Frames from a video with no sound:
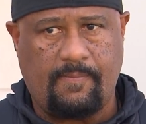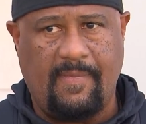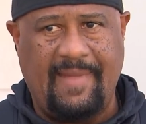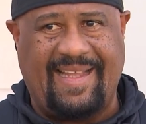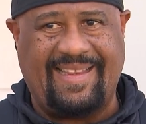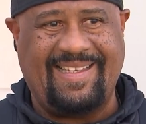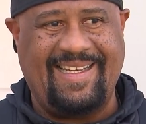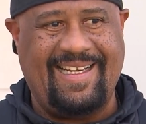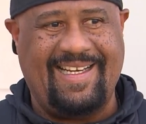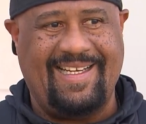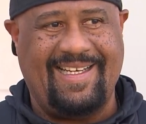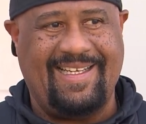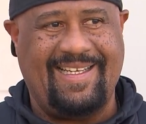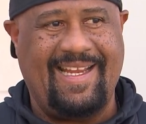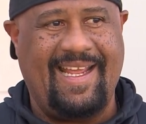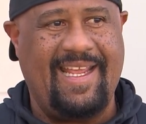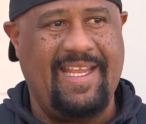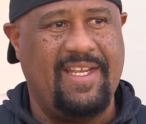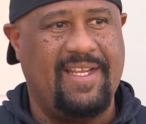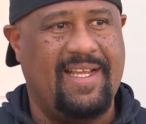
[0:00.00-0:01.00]
at the end of the
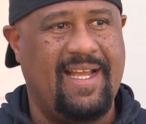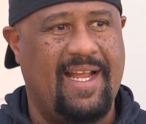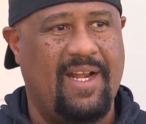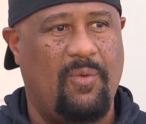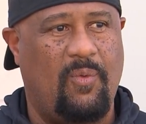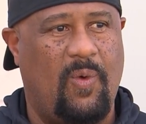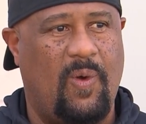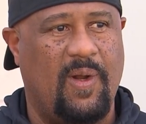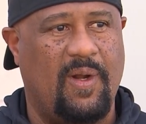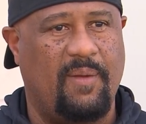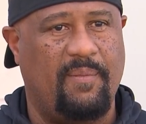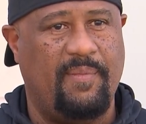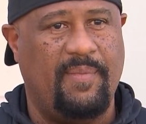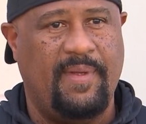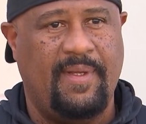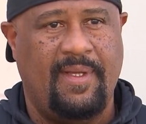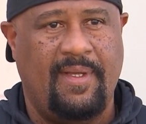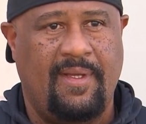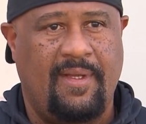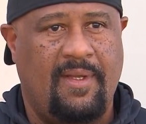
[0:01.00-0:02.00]
day, you kind of want him
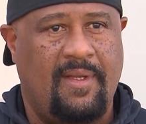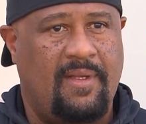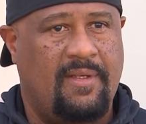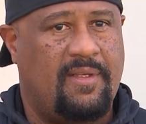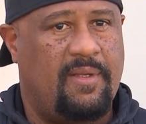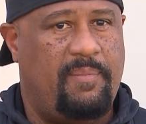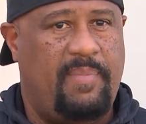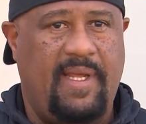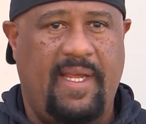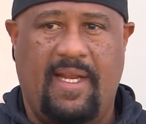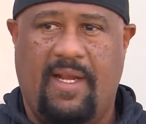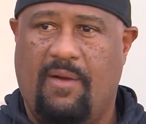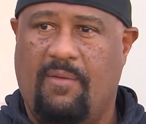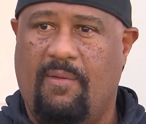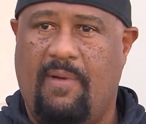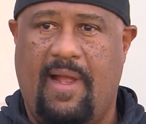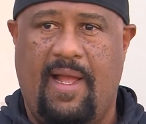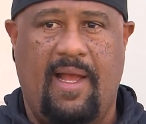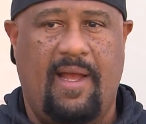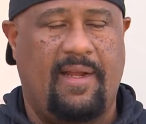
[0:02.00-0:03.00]
to be at
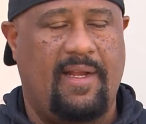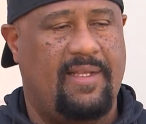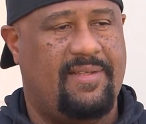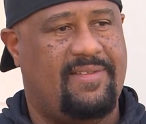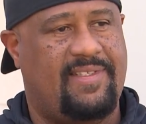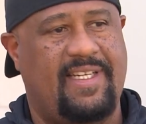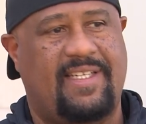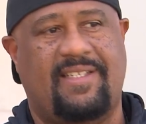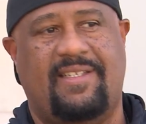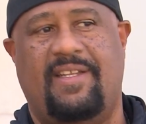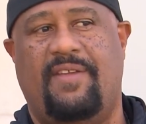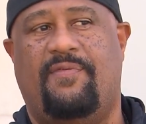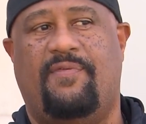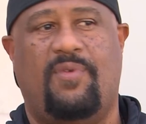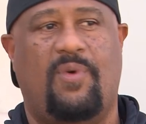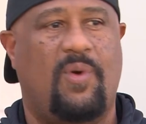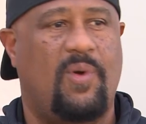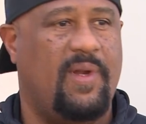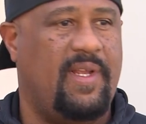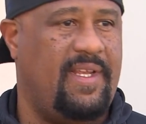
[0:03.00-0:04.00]
around a sixty
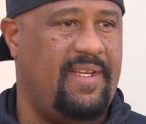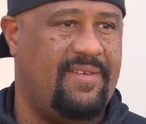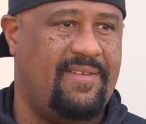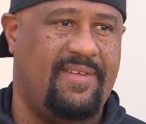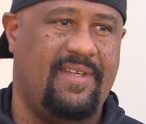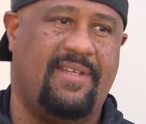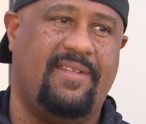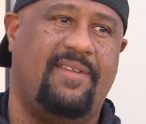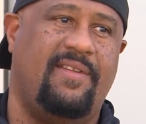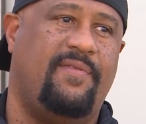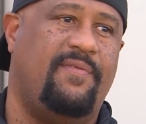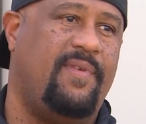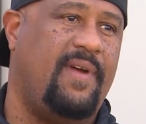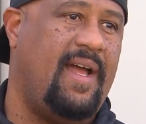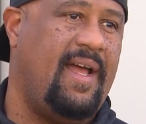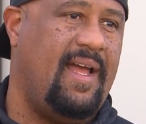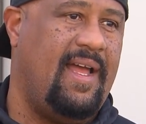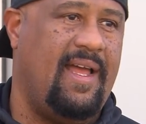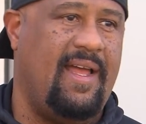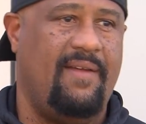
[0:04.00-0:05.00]
forty,
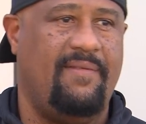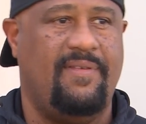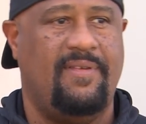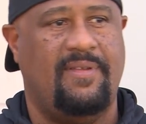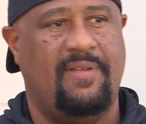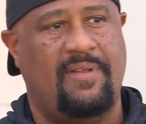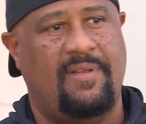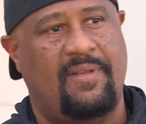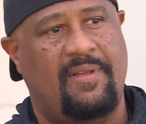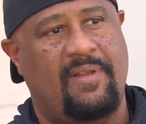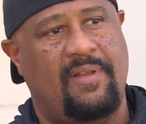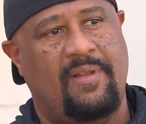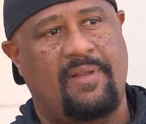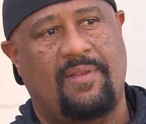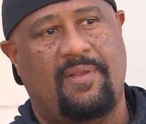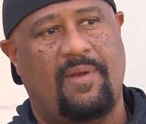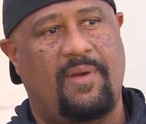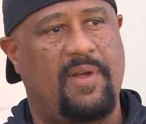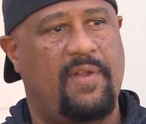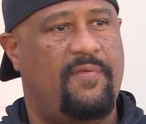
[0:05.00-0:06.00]
sixty-five
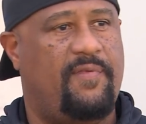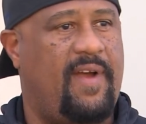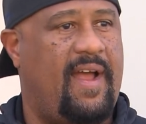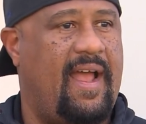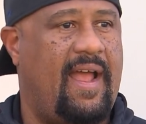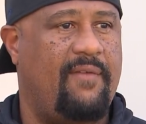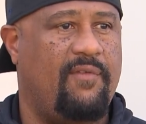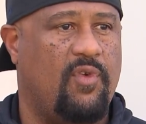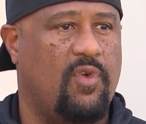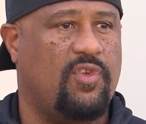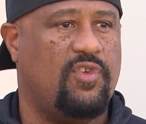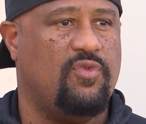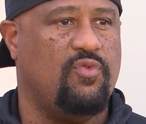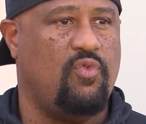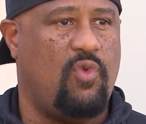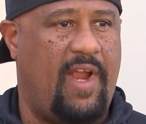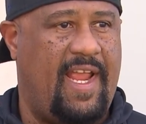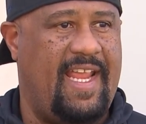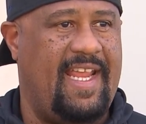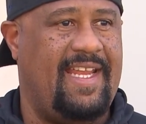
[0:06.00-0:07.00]
thirty-five versus
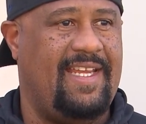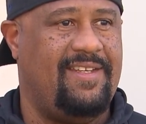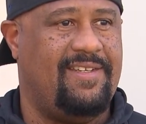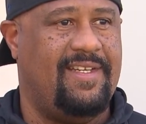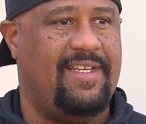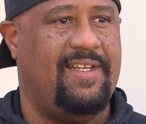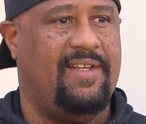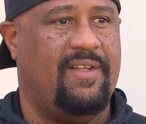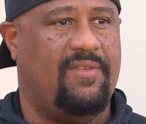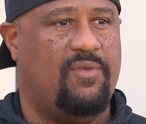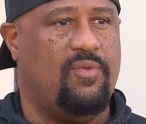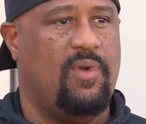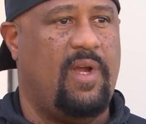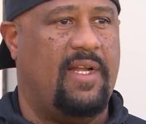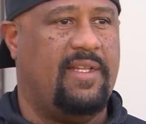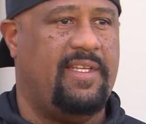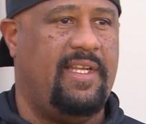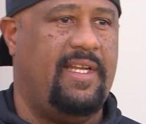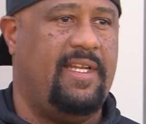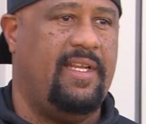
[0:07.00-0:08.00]
range in the,
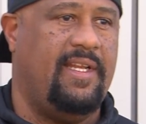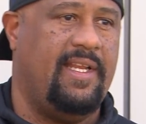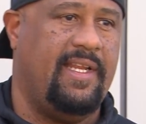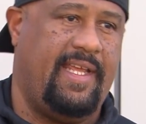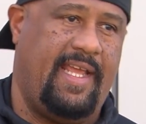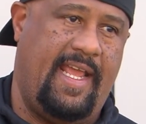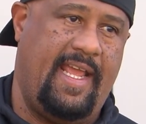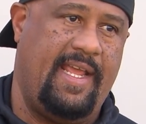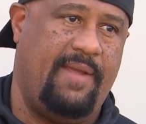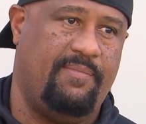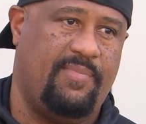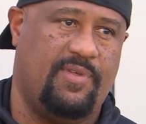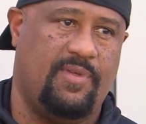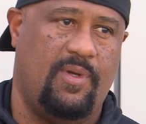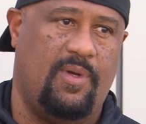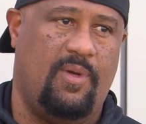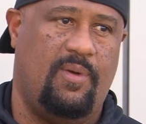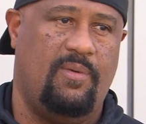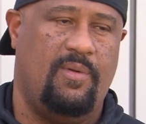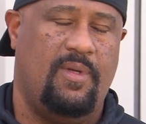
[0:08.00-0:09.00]
throughout the end of the game.
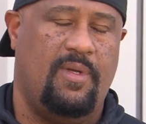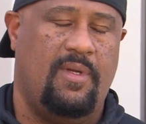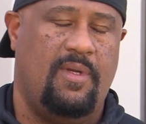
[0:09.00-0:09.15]
So